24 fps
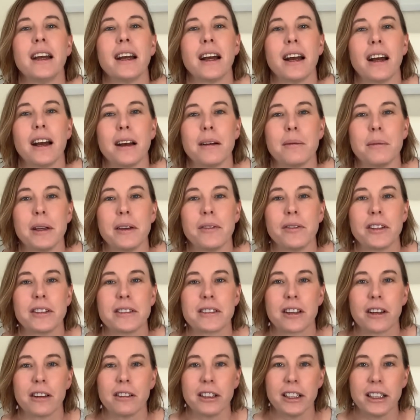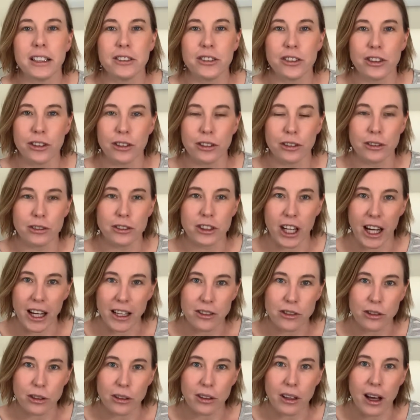If it's going to
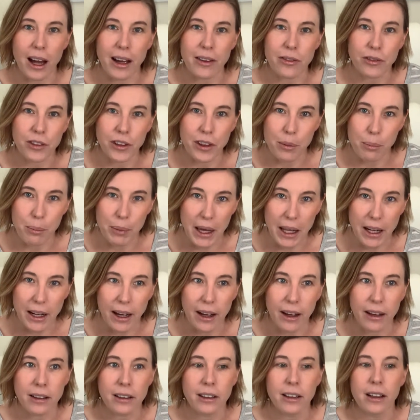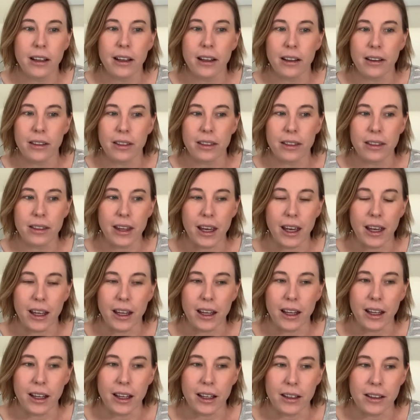change your life for the better,
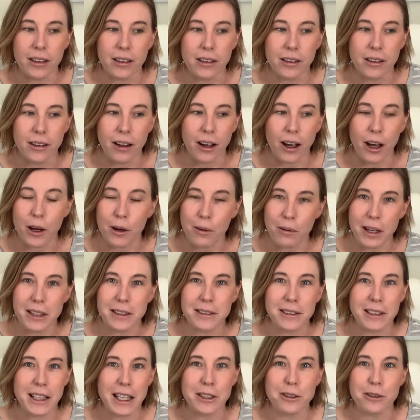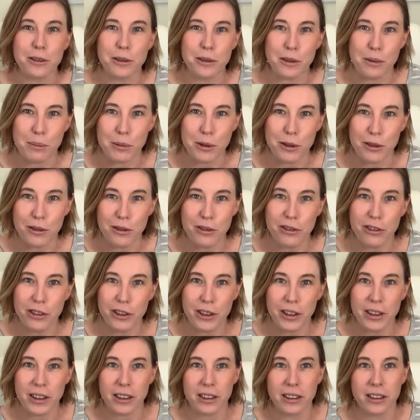then I always say do the move.
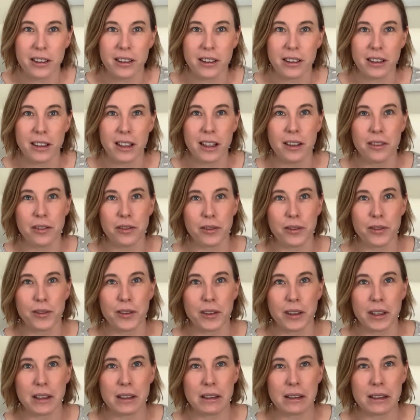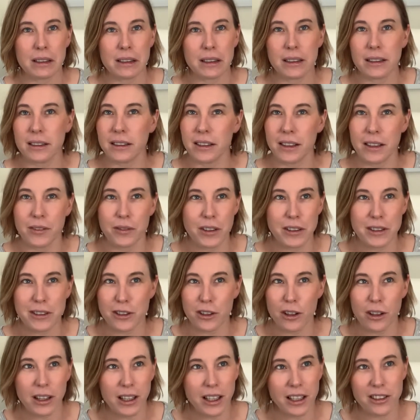If it's
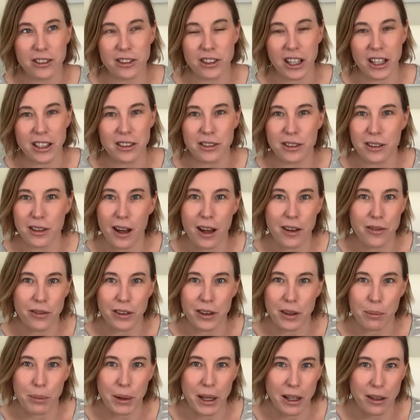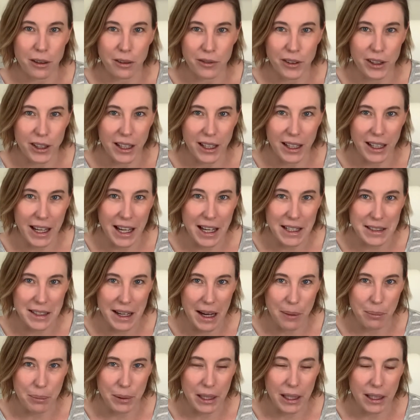not going to change your life for the better, if you're going to end
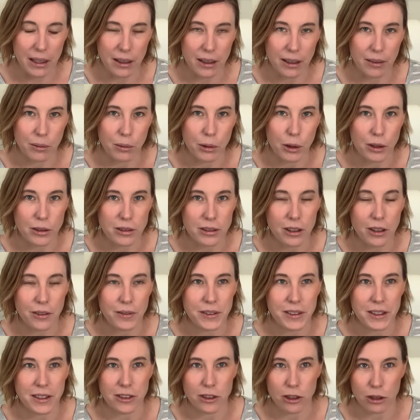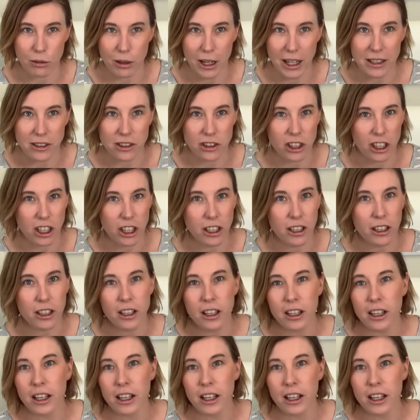up in a worse off situation,